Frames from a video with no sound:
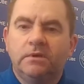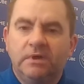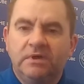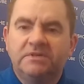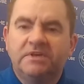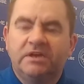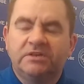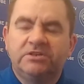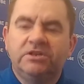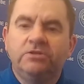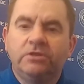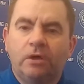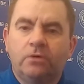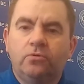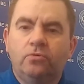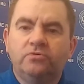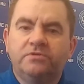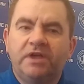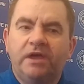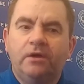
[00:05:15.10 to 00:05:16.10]
he's actually
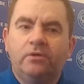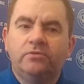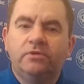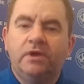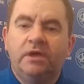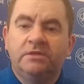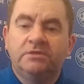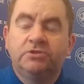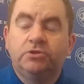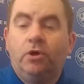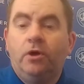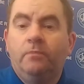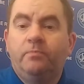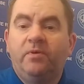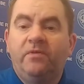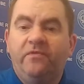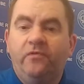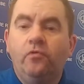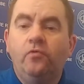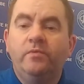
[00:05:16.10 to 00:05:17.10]
knuckled down and started
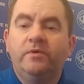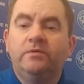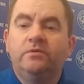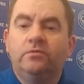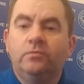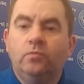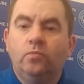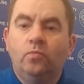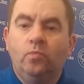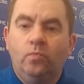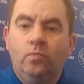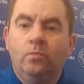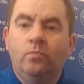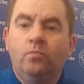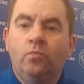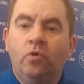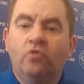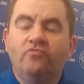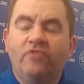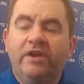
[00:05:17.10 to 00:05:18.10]
performing
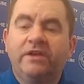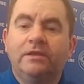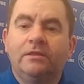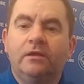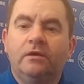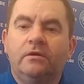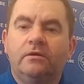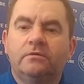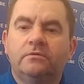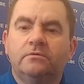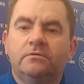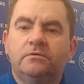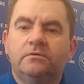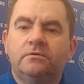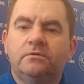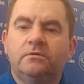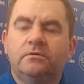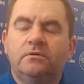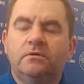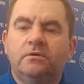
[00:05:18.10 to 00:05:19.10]
more regular.
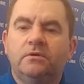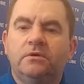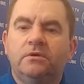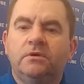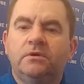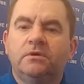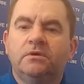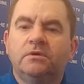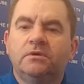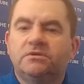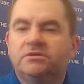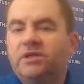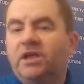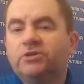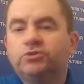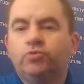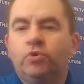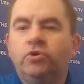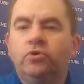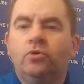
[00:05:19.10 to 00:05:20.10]
So
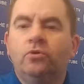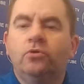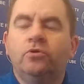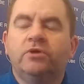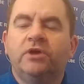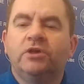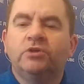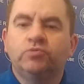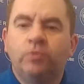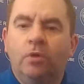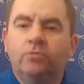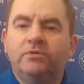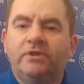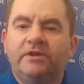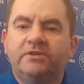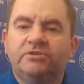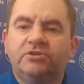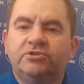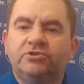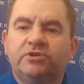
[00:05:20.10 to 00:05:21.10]
that's what you've got to look at as well,
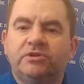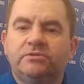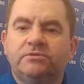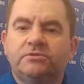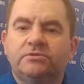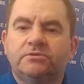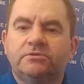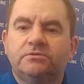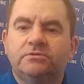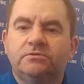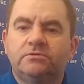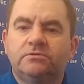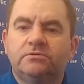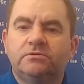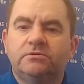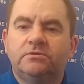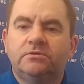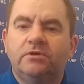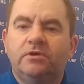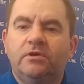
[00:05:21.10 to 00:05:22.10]
ladies and gents.
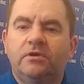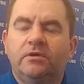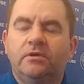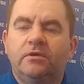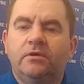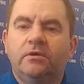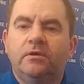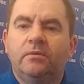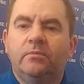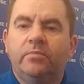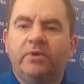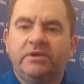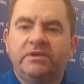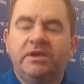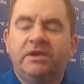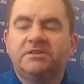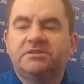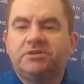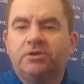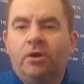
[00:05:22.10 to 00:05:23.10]
But
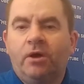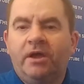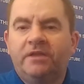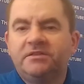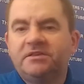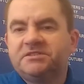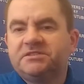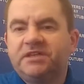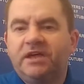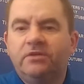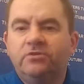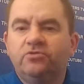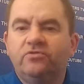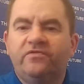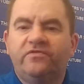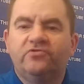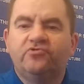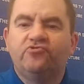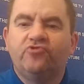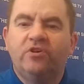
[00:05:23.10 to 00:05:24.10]
yes, I understand your
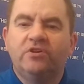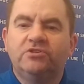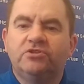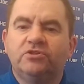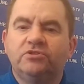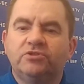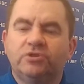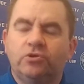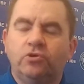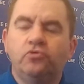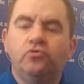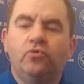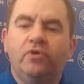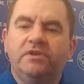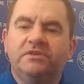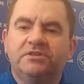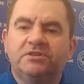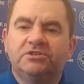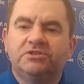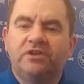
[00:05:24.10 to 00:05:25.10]
frustrations and
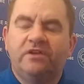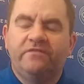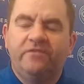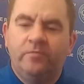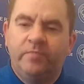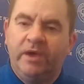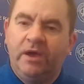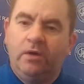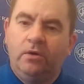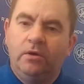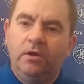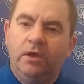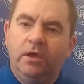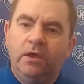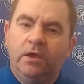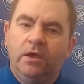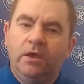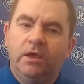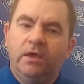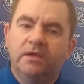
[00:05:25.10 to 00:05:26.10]
annoyance and stuff about
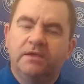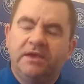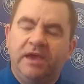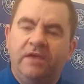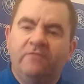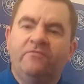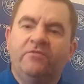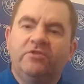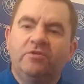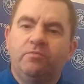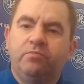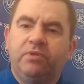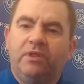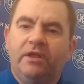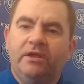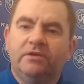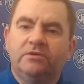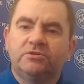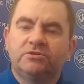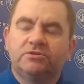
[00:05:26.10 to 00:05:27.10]
getting rid of
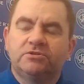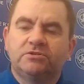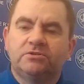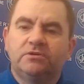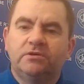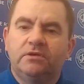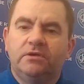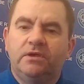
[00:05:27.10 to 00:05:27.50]
players